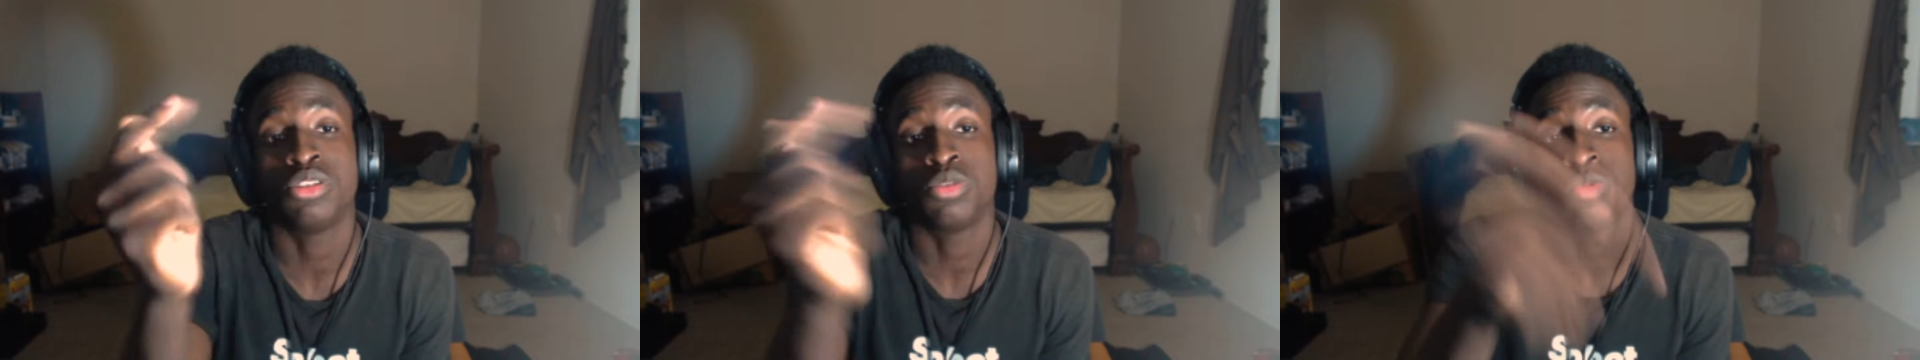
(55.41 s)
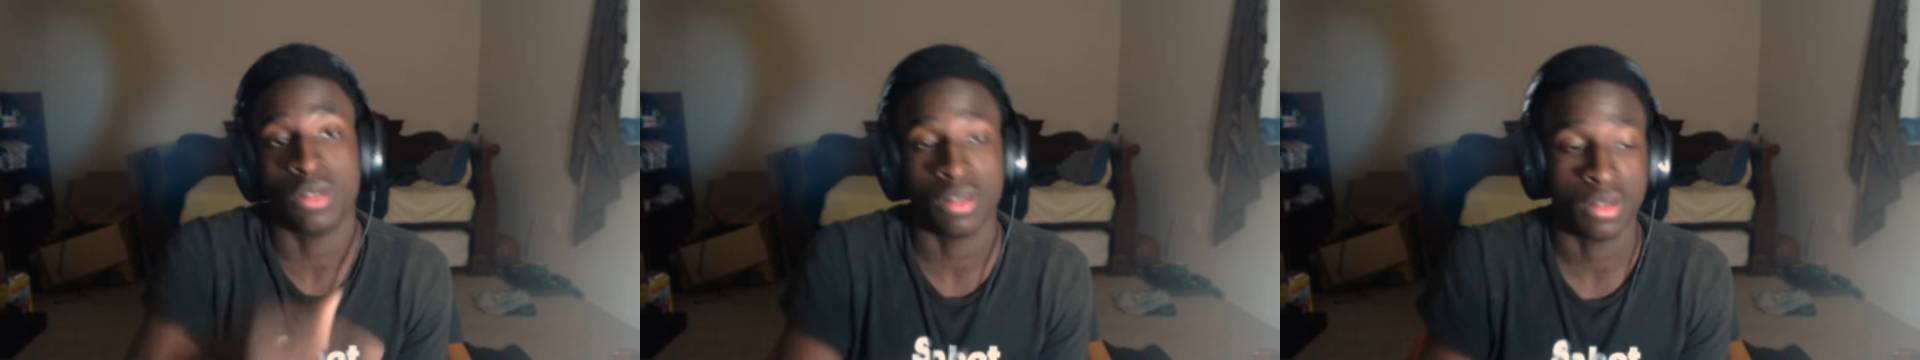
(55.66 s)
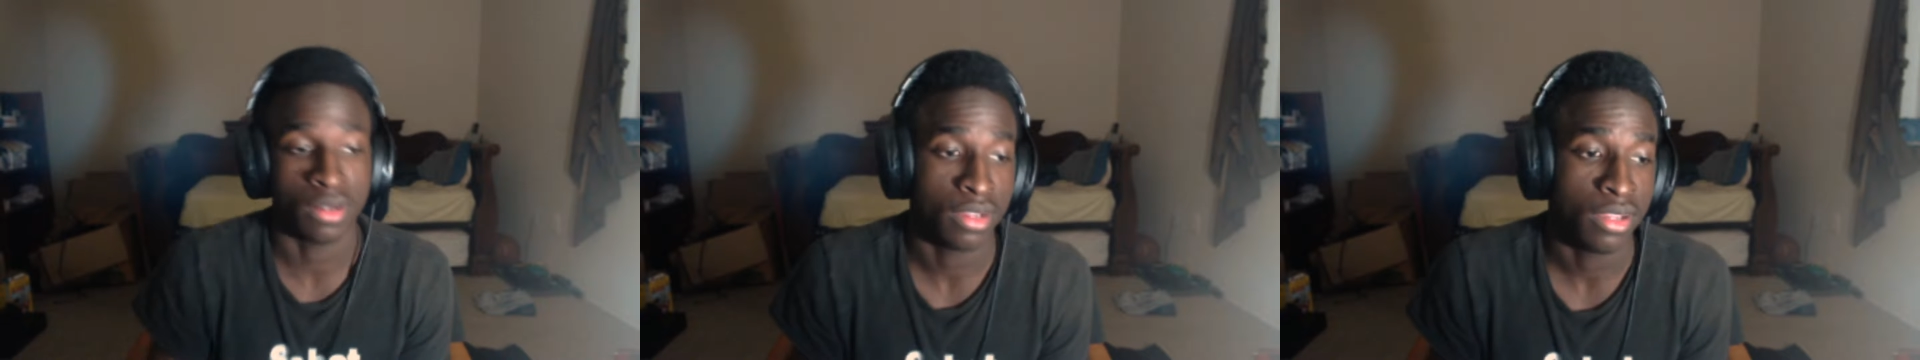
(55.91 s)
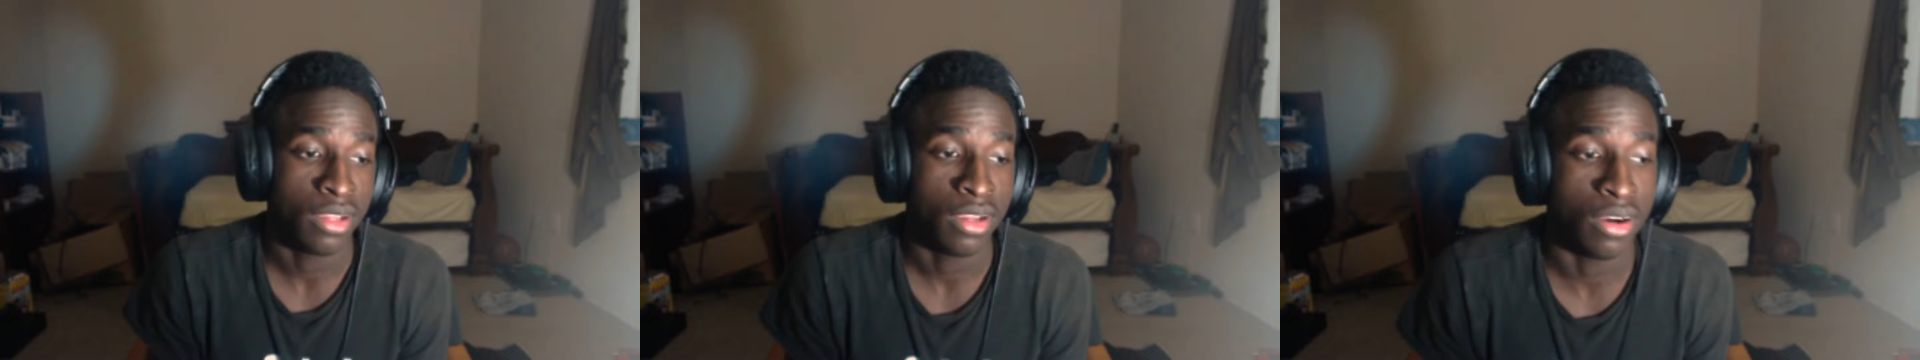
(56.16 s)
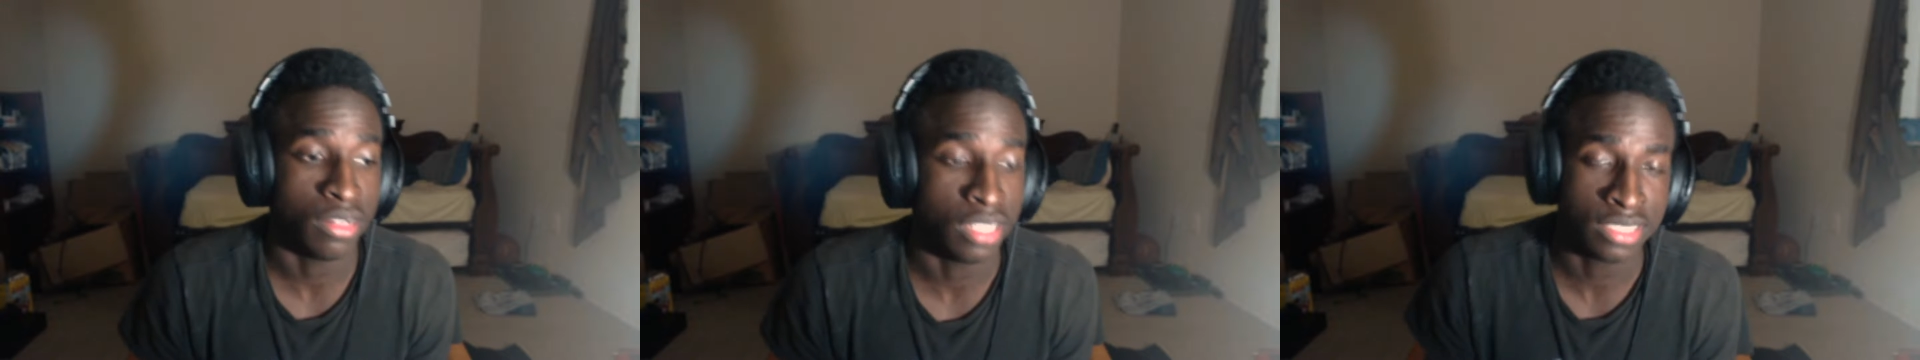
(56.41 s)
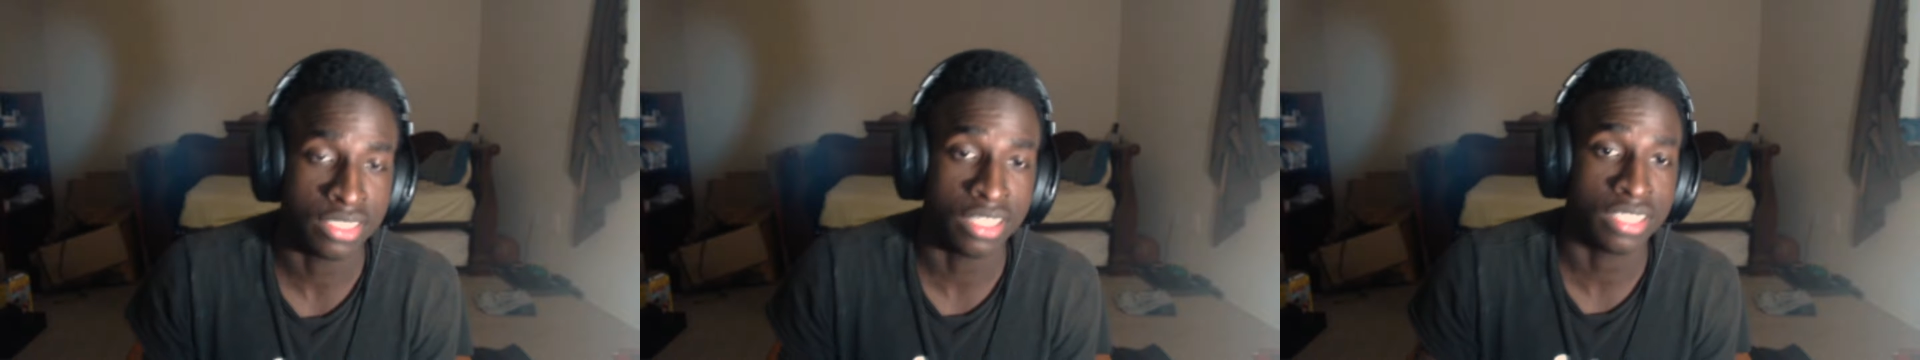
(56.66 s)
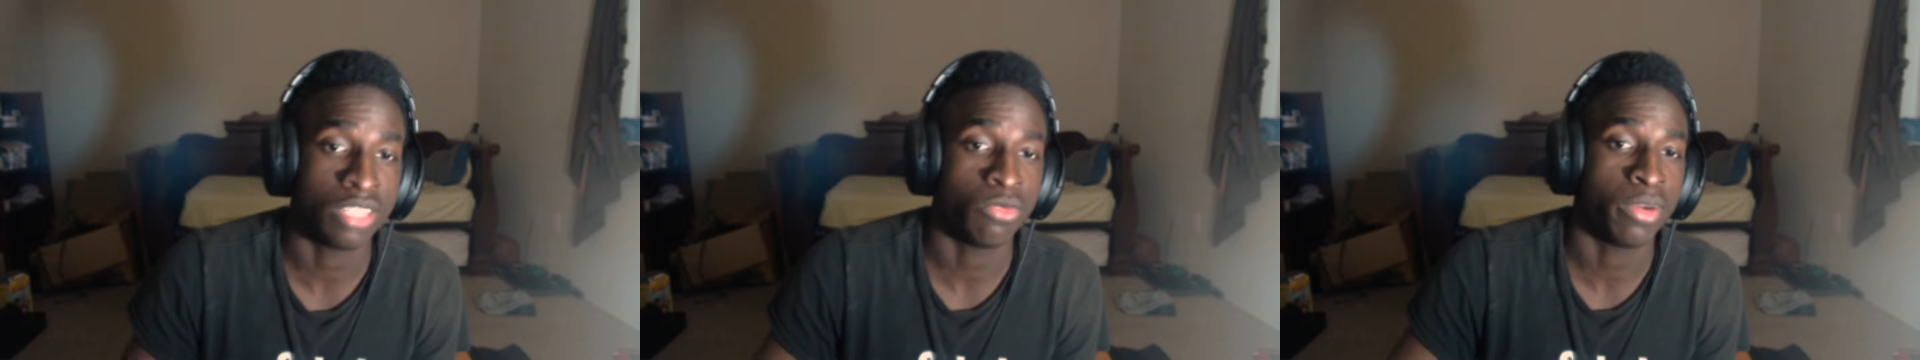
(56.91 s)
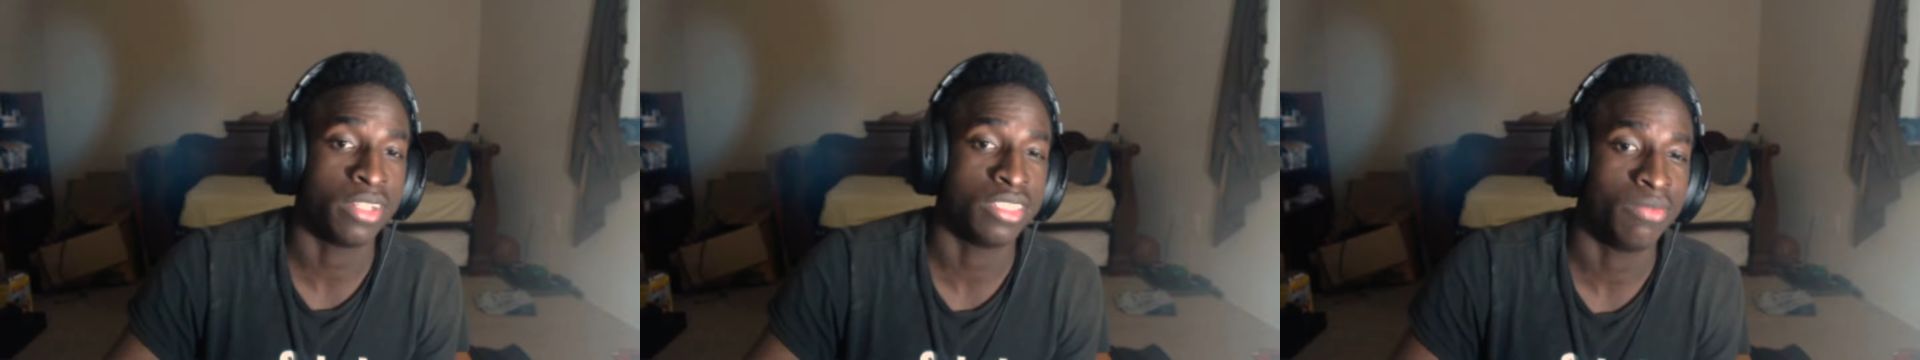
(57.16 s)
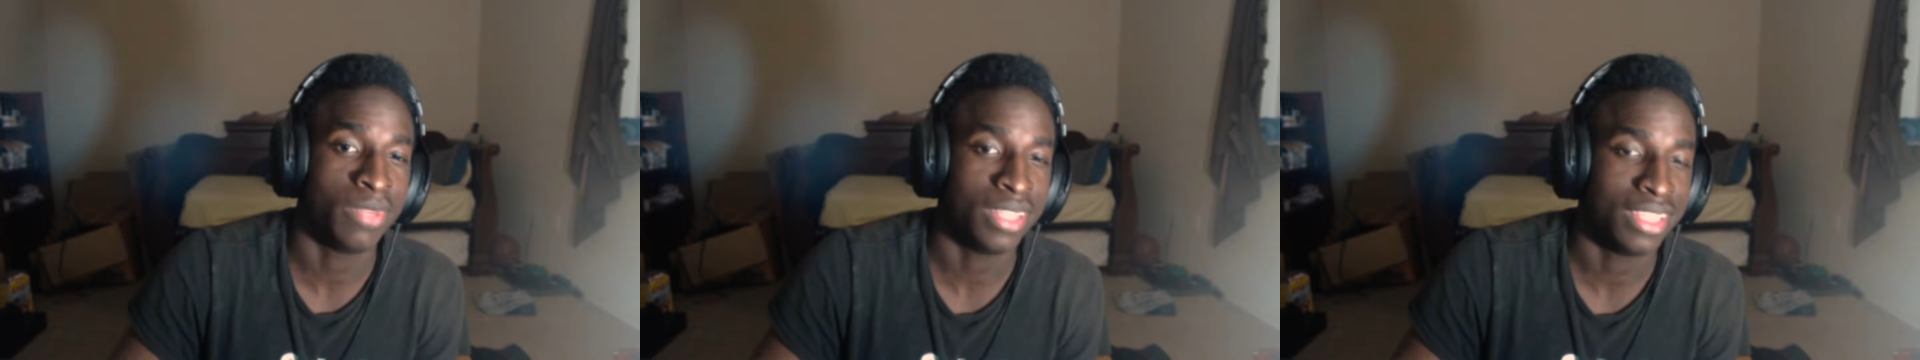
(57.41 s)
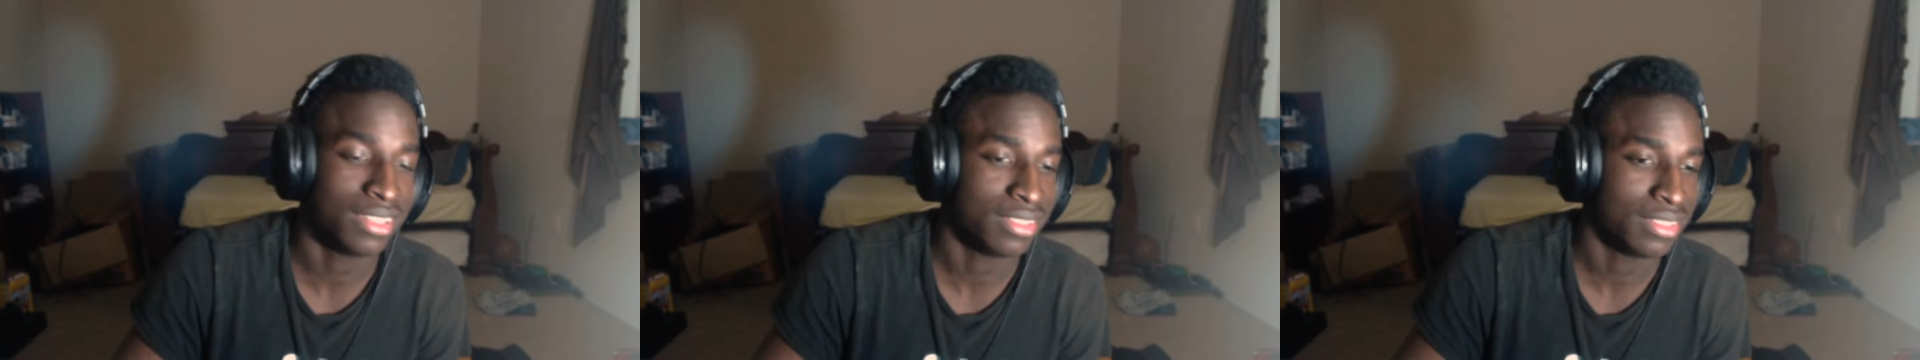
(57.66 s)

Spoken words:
Twitter. All that says, get right into the video.